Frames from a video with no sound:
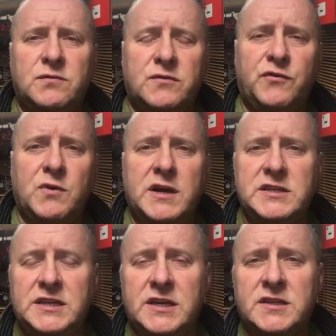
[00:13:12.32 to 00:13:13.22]
you a few
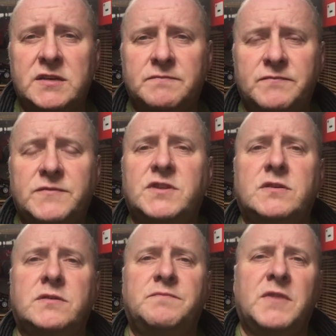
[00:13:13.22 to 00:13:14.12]
ideas.
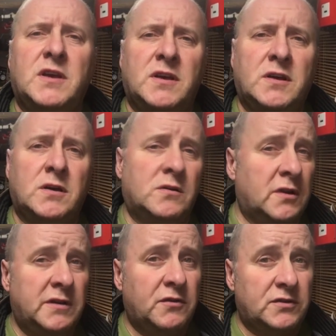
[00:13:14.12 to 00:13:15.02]
So
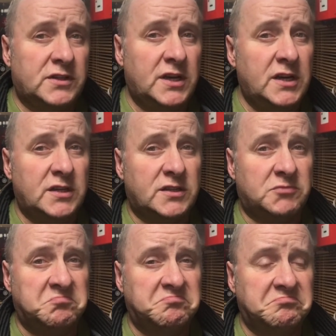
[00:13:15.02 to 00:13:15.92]
all I've got to say
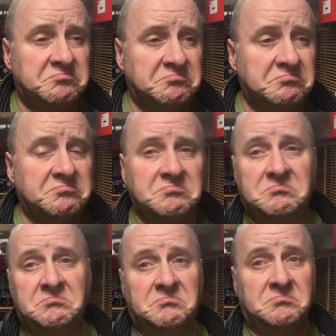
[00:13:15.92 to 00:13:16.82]
is
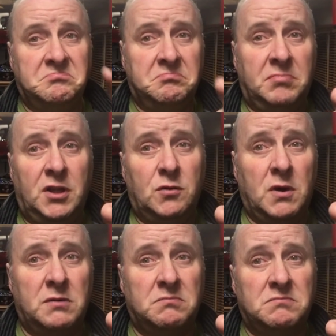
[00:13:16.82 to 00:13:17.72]
build
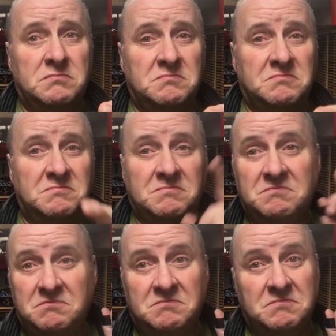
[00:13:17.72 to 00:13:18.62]
one.
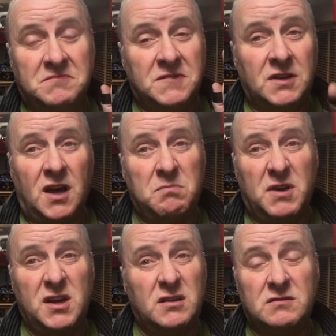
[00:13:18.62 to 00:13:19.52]
Can't
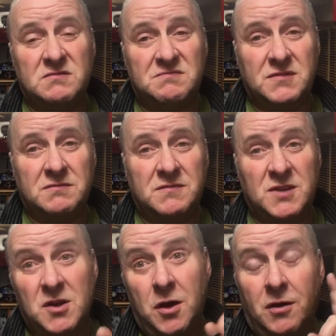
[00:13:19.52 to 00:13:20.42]
buy it.
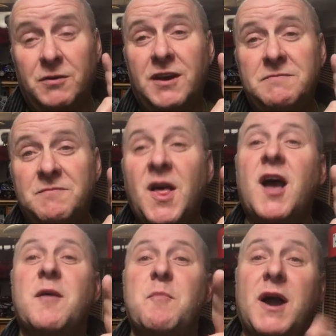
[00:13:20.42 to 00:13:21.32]
Okay.
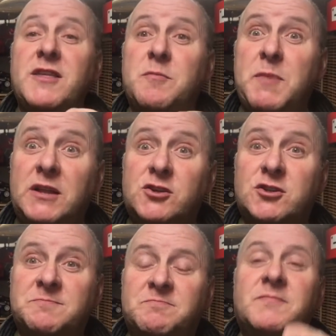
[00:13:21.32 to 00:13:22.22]
Buy the
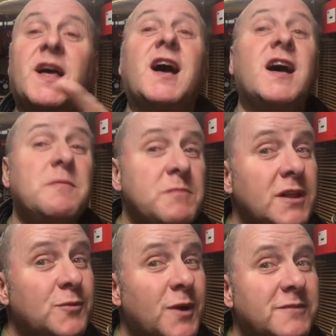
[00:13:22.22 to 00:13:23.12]
bits and
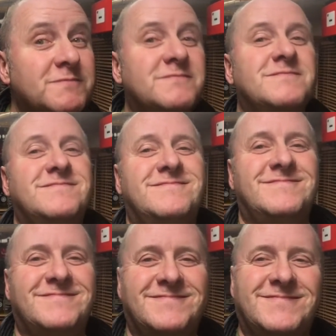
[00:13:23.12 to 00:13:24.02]
build one.
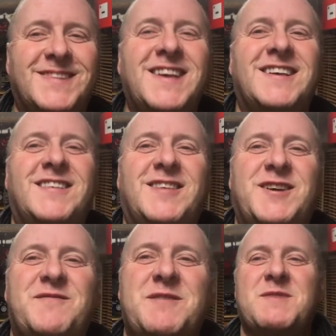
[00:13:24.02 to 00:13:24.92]
Thank you very